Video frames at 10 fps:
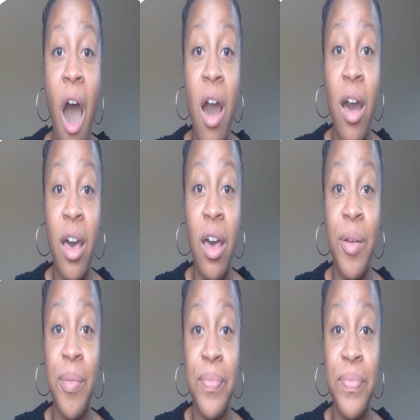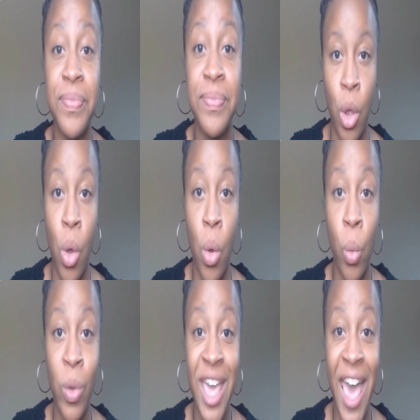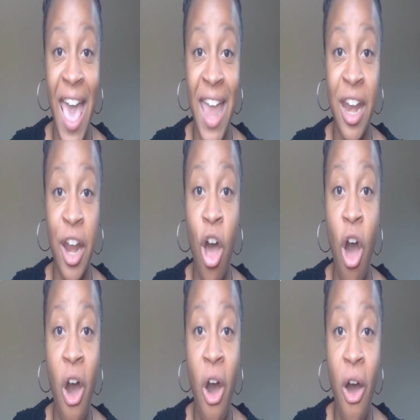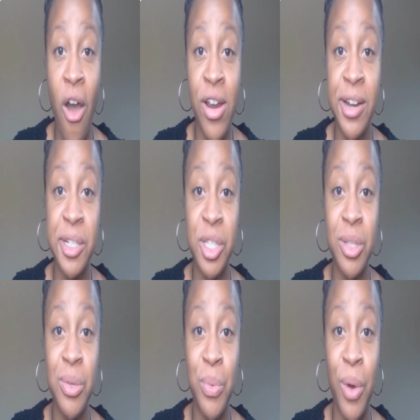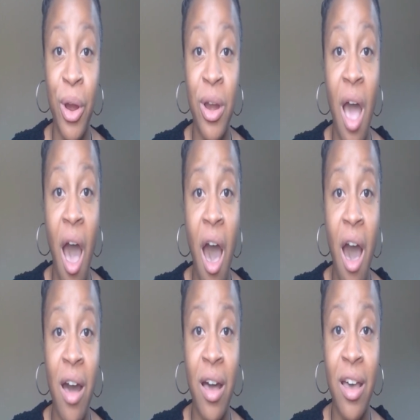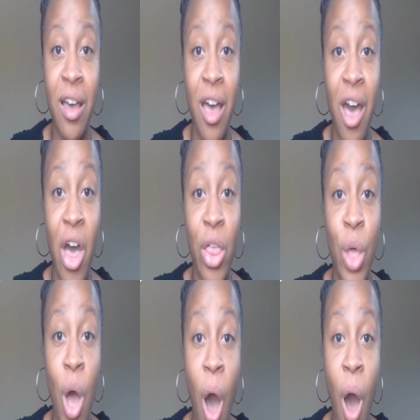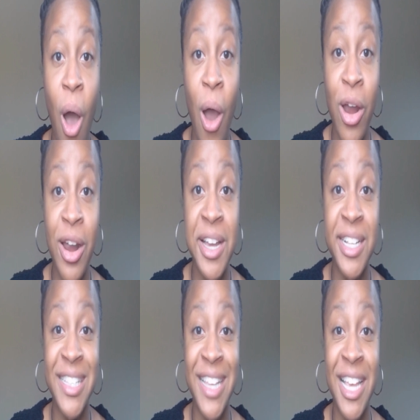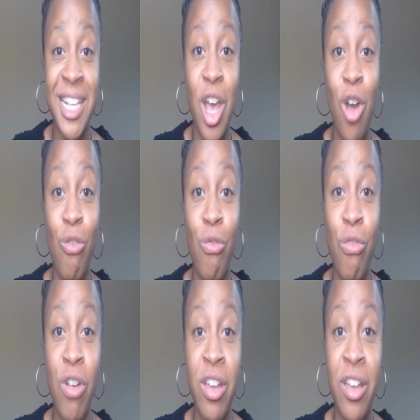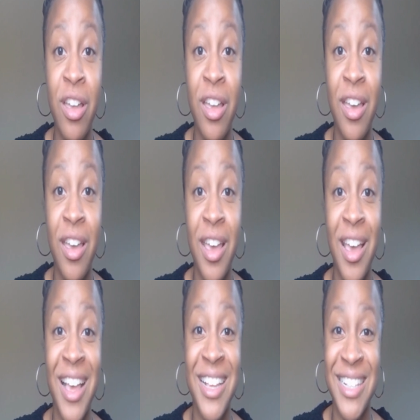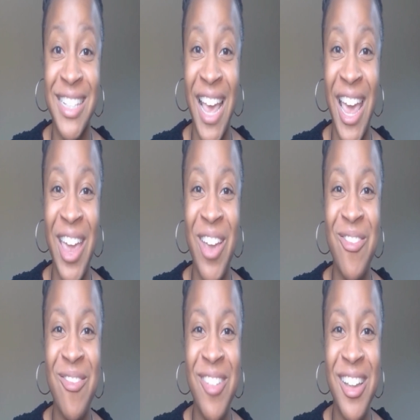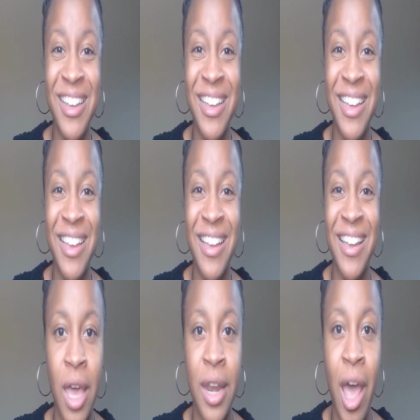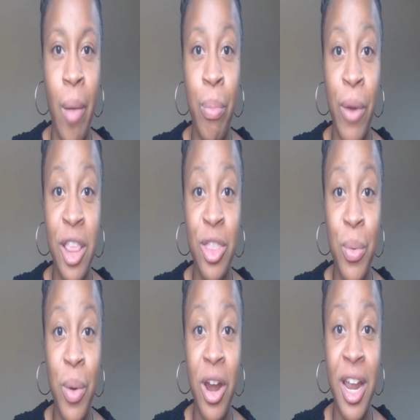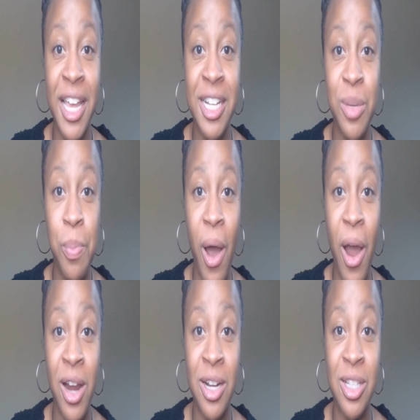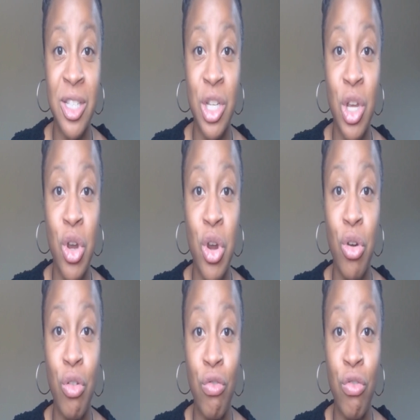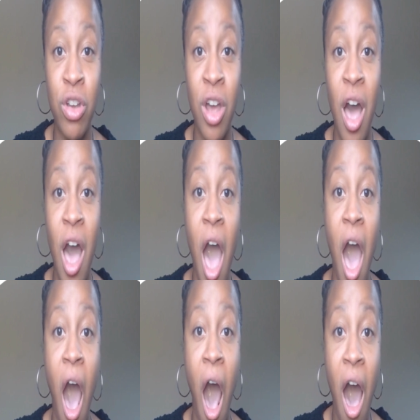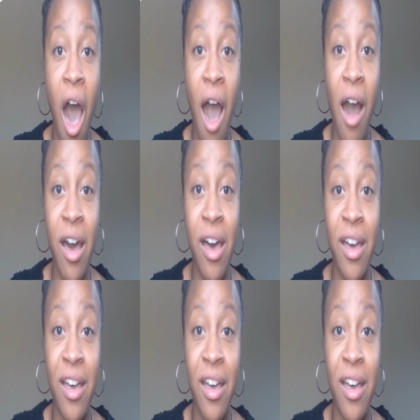ak. We added an R to the word ak. The R says r. Say r. Now break the word into parts. R, ak.